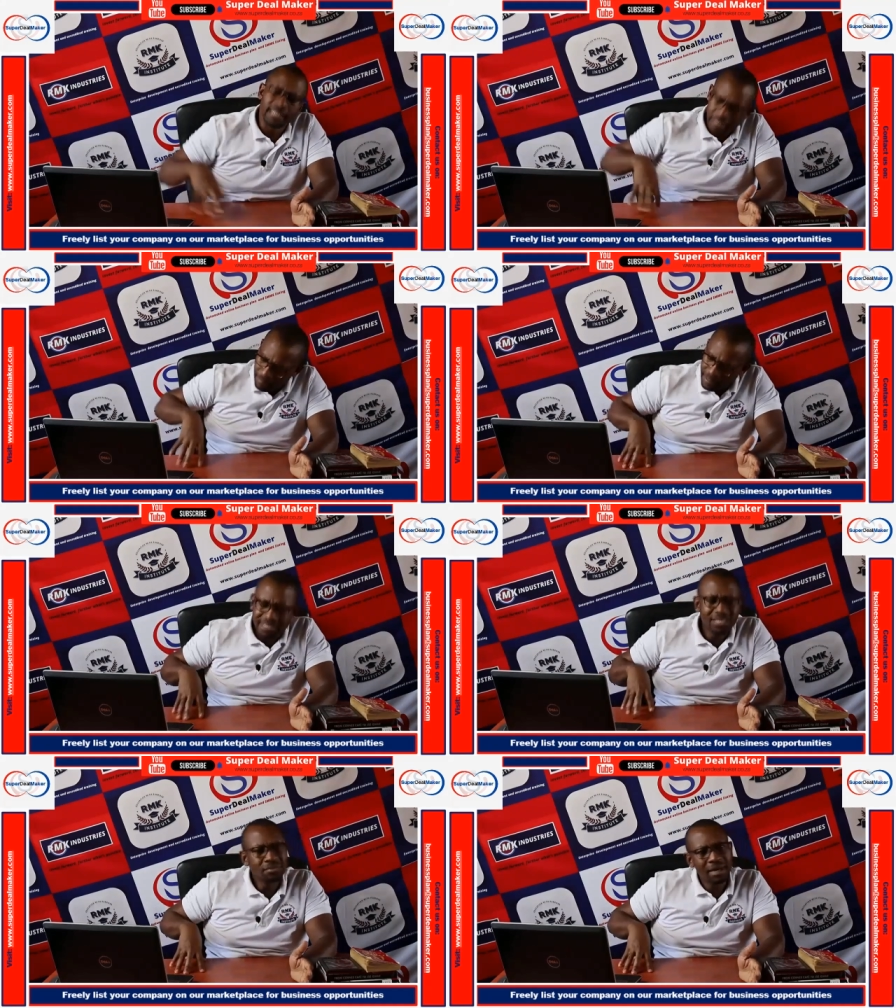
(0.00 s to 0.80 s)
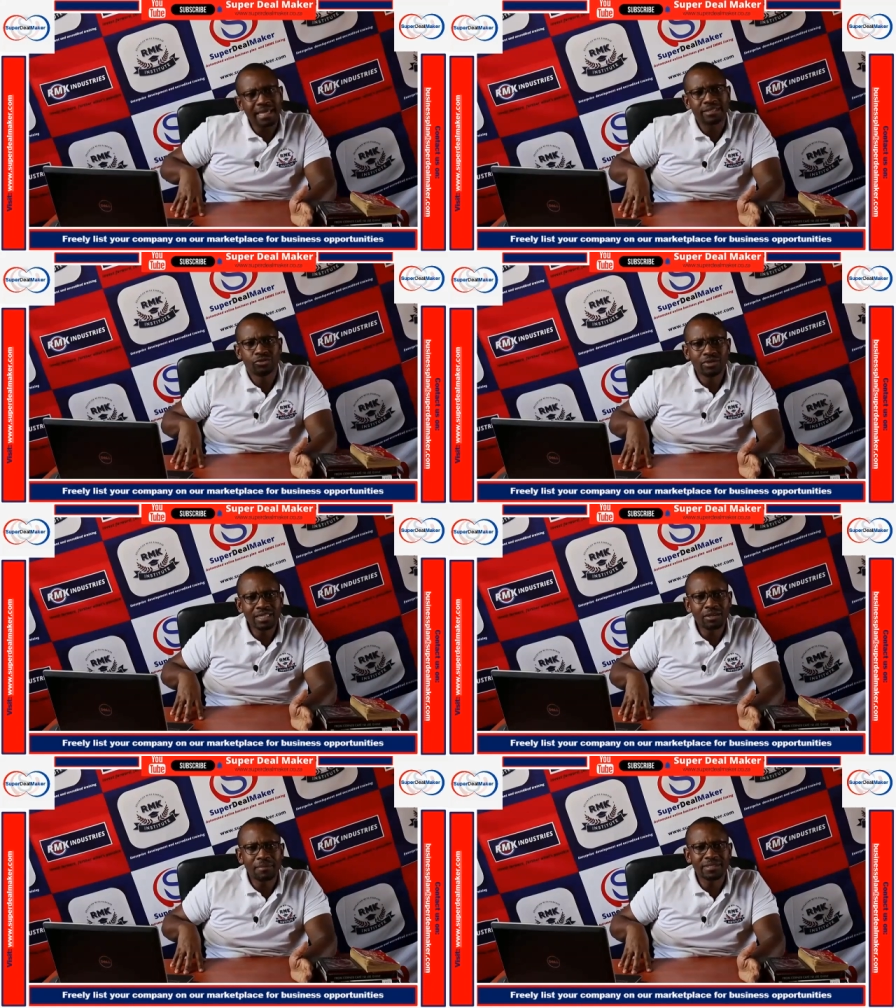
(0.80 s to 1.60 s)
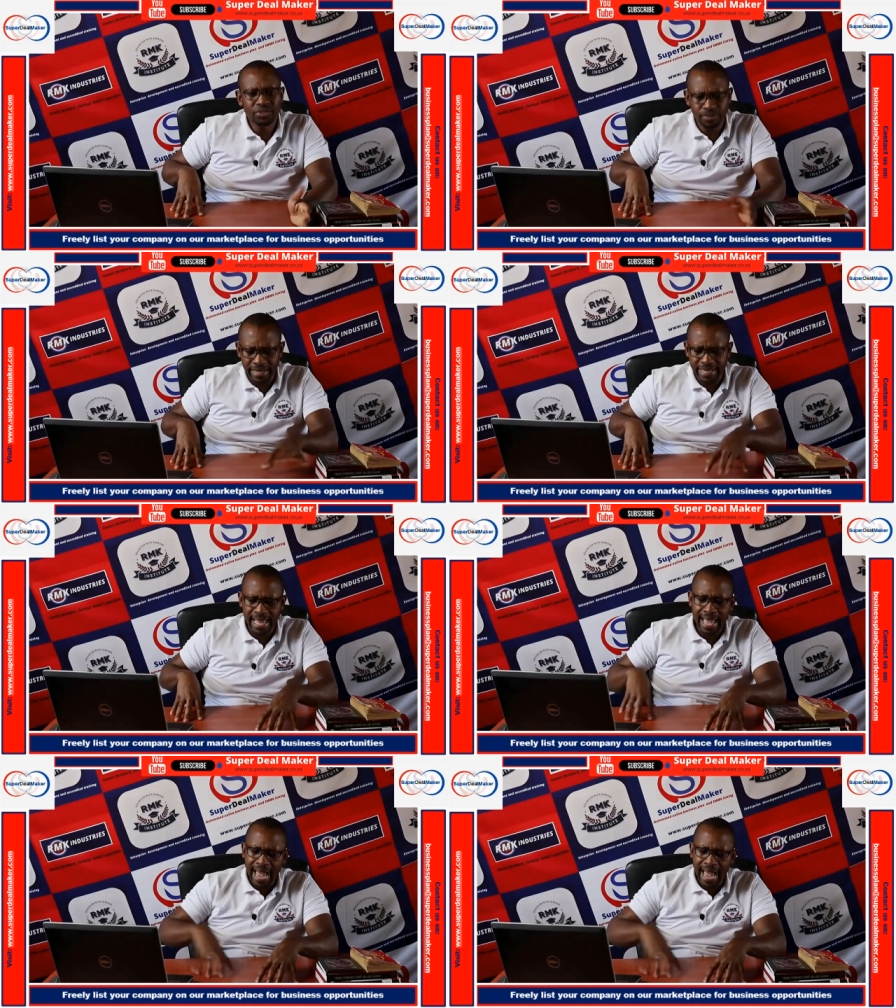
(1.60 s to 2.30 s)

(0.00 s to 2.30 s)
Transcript: the business plan. You look at the business plan.